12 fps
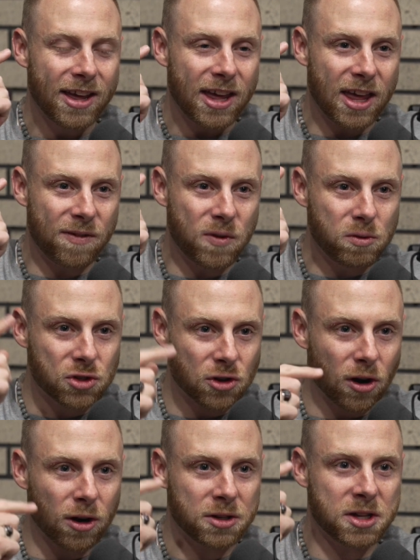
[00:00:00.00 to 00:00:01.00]
If you
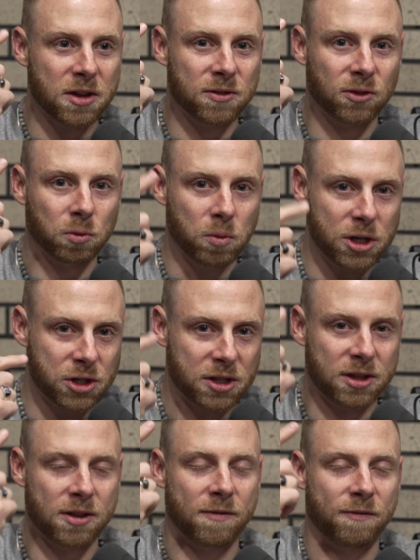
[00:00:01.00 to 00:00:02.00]
start to
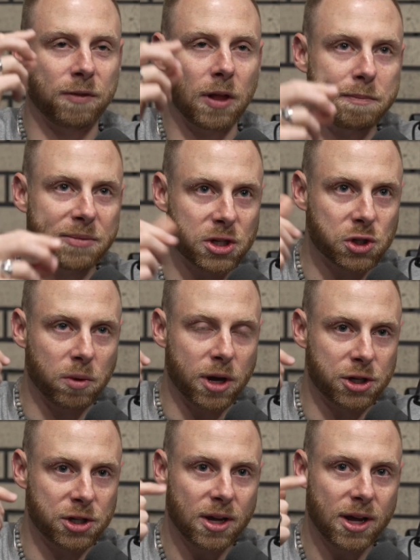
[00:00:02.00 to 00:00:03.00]
flip the
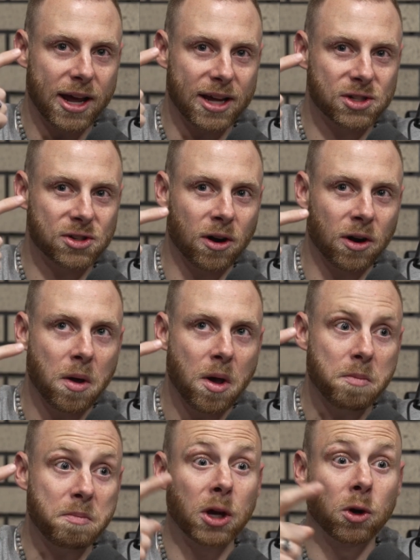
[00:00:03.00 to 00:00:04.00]
switch and start
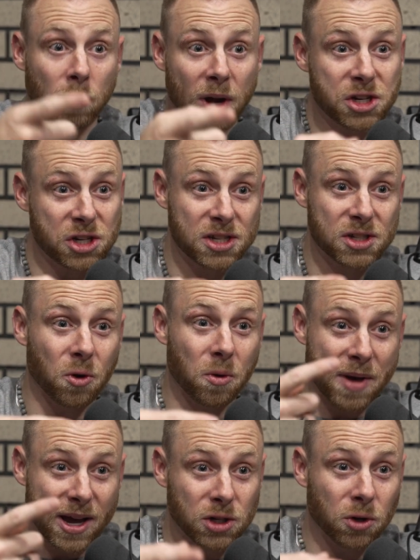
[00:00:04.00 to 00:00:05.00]
being gracious, going
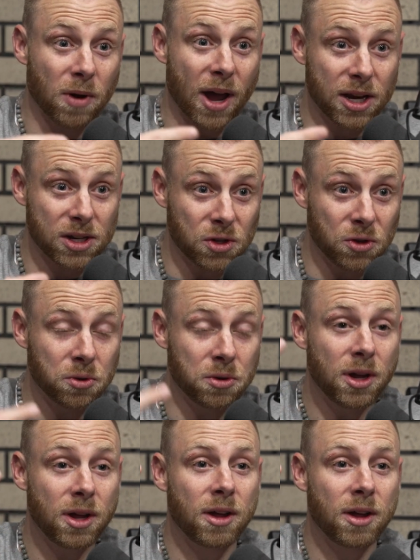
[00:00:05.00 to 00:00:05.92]
back to gratitude,